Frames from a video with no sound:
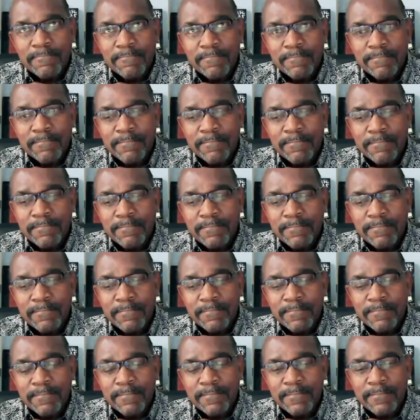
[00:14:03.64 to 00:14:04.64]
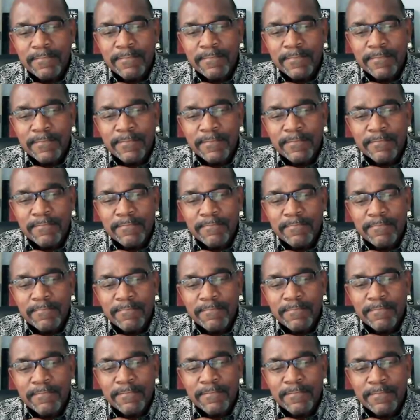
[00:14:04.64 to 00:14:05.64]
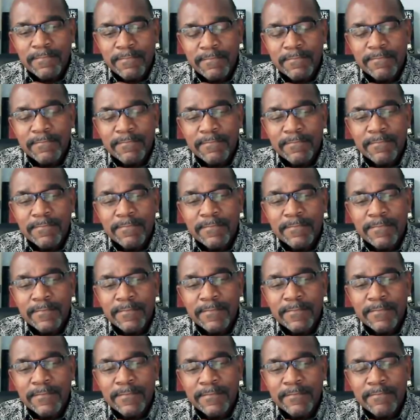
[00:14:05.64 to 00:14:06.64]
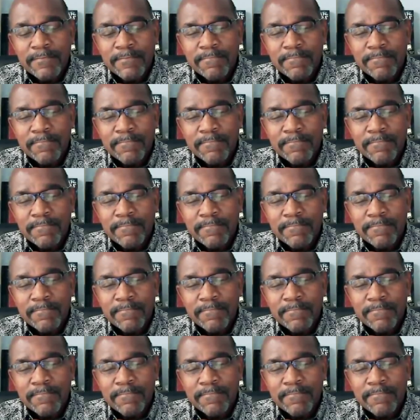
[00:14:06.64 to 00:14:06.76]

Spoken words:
No words are spoken by the person on screen.